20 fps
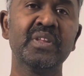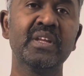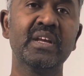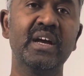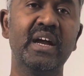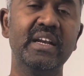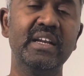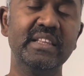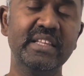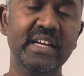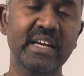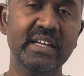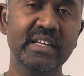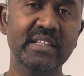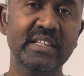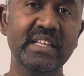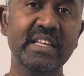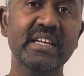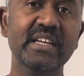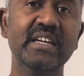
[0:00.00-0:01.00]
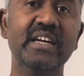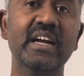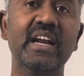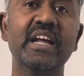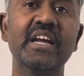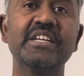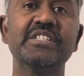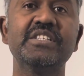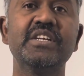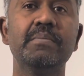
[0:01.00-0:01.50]
And then the
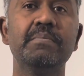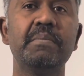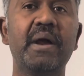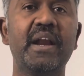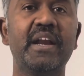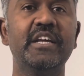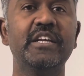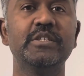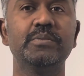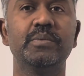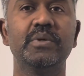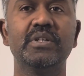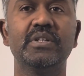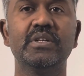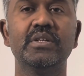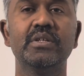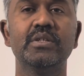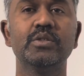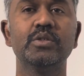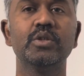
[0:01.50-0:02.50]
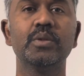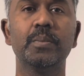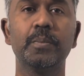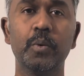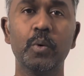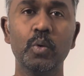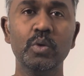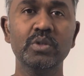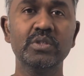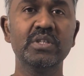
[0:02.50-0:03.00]
connection management. So the
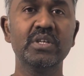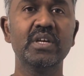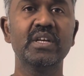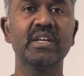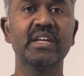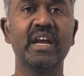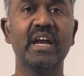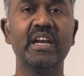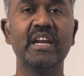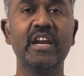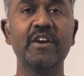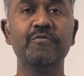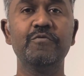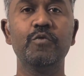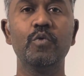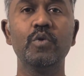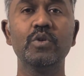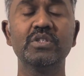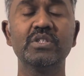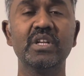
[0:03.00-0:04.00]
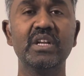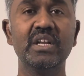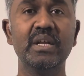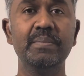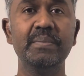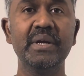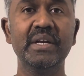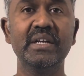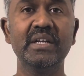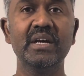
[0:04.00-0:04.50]
pools can enforce a
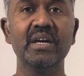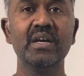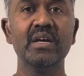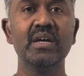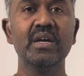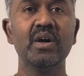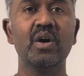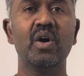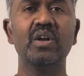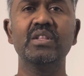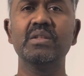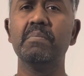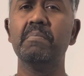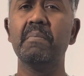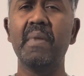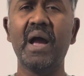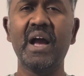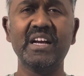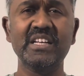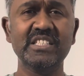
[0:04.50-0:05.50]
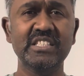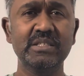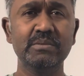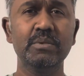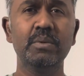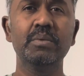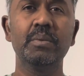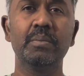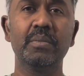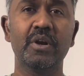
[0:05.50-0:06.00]
limit on the
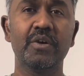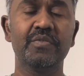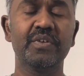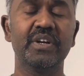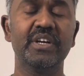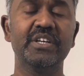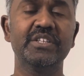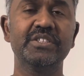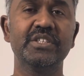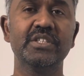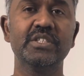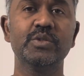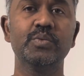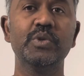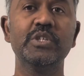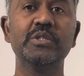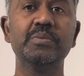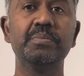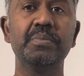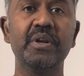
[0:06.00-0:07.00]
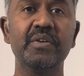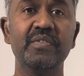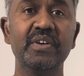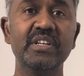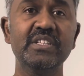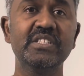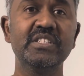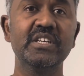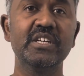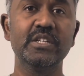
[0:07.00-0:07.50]
maximum number of connections, which
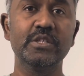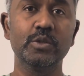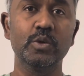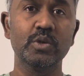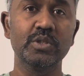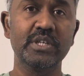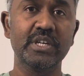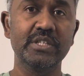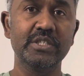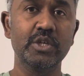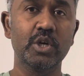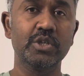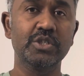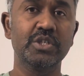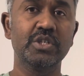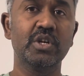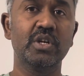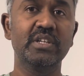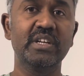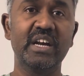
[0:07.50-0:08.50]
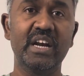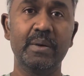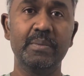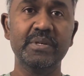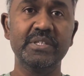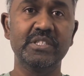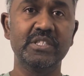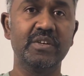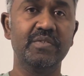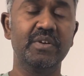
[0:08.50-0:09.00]
prevents resource exhaustion on the
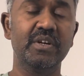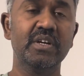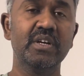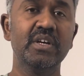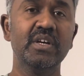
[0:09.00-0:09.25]
database server.